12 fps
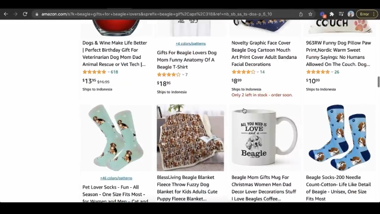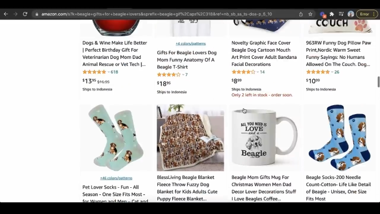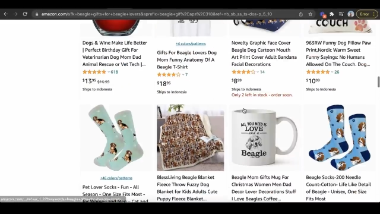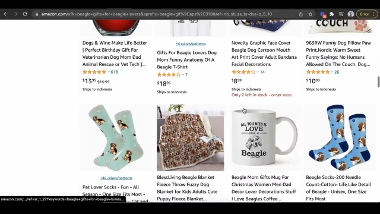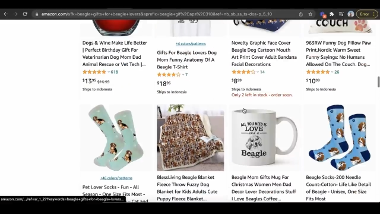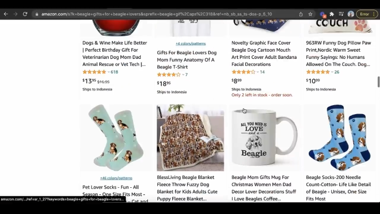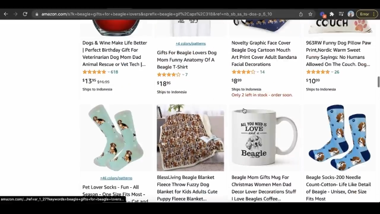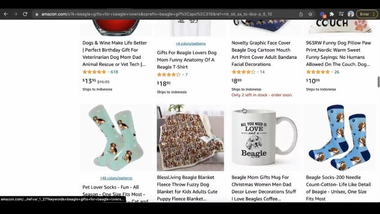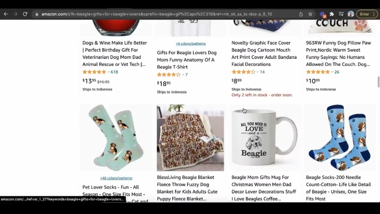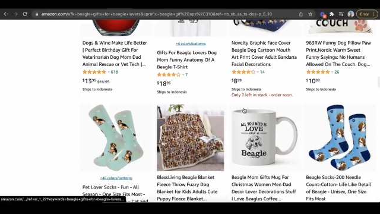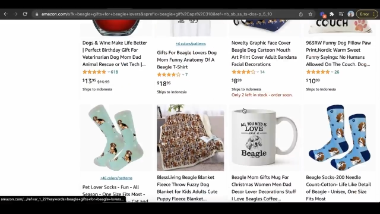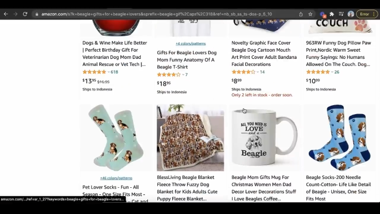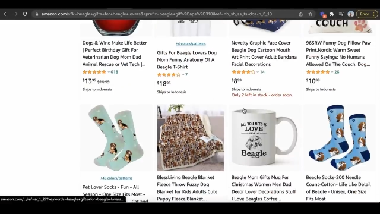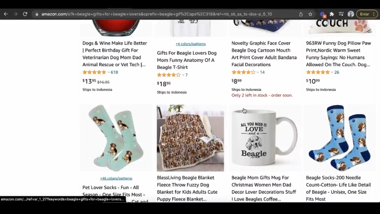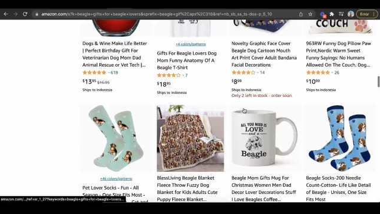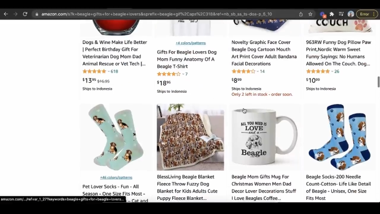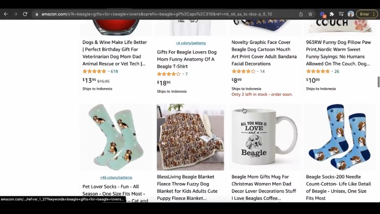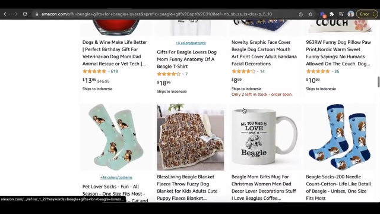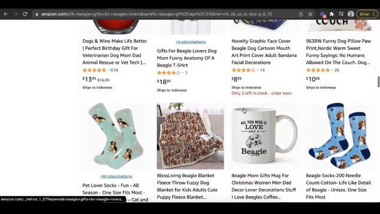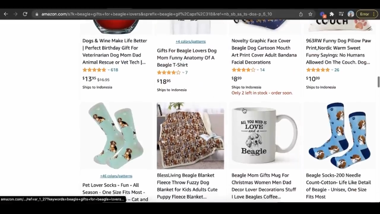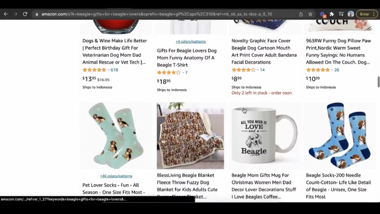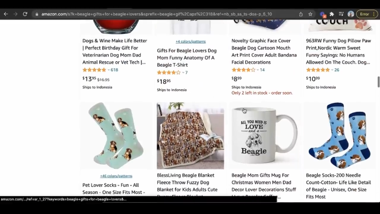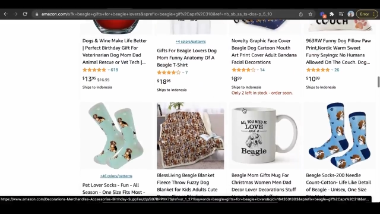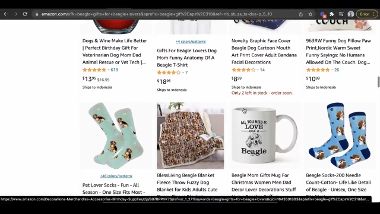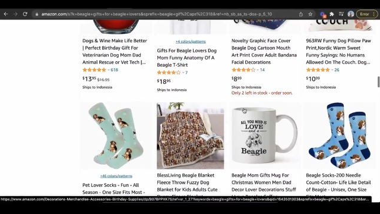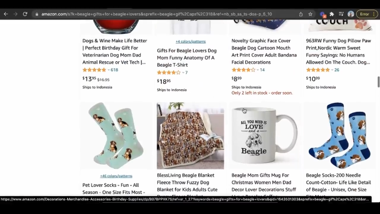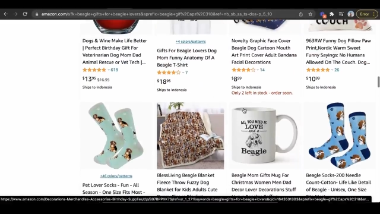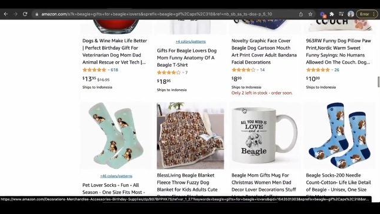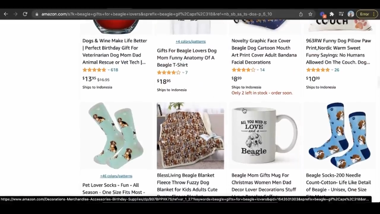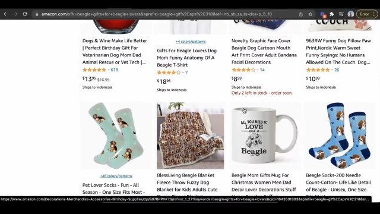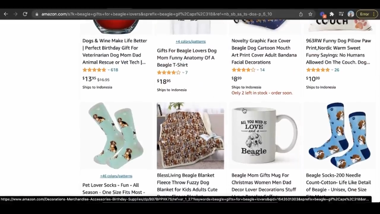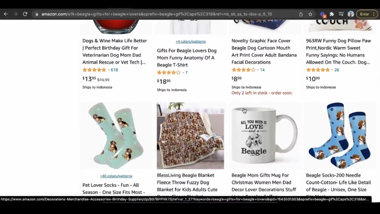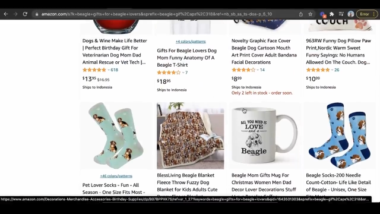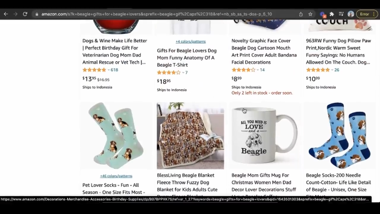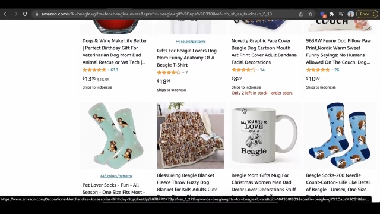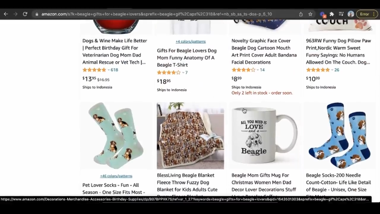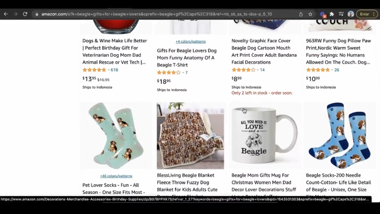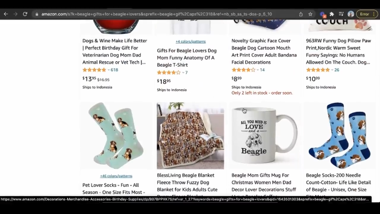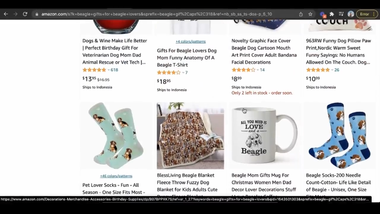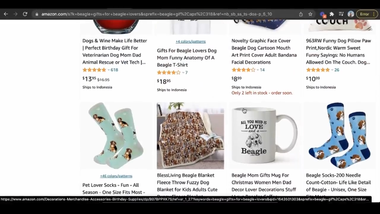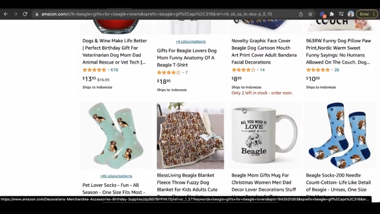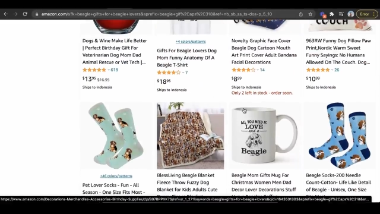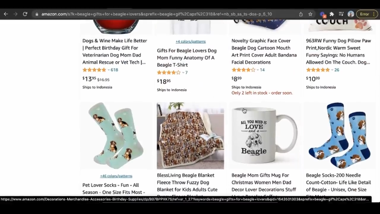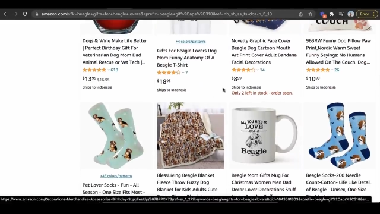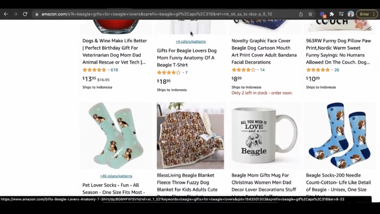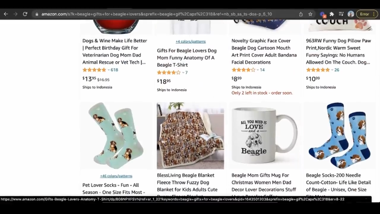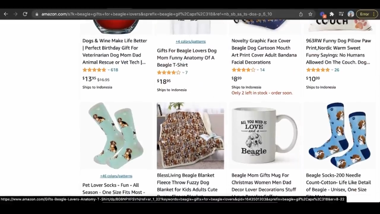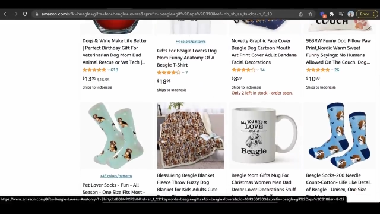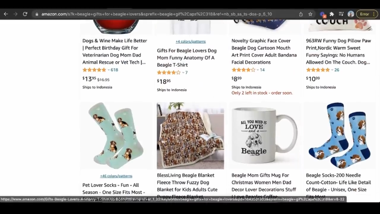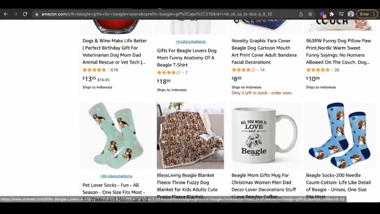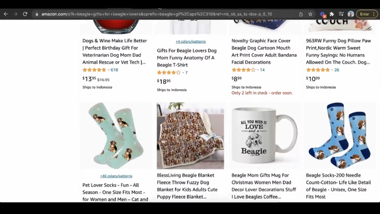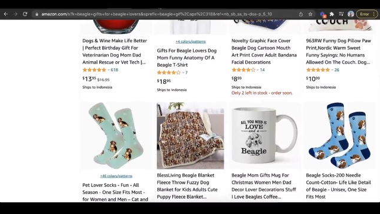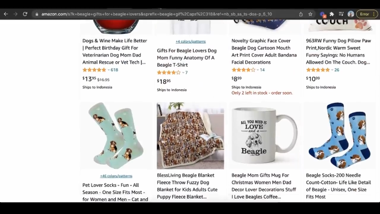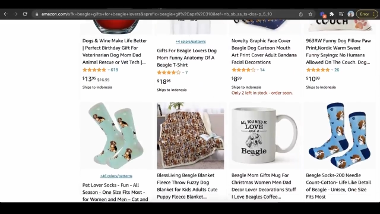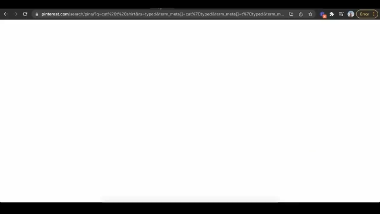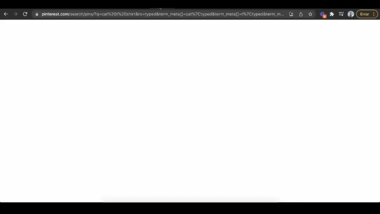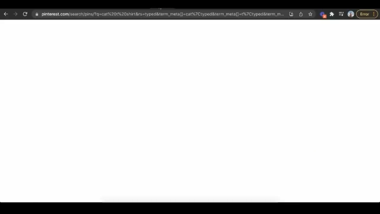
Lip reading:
[unreadable: no face in view]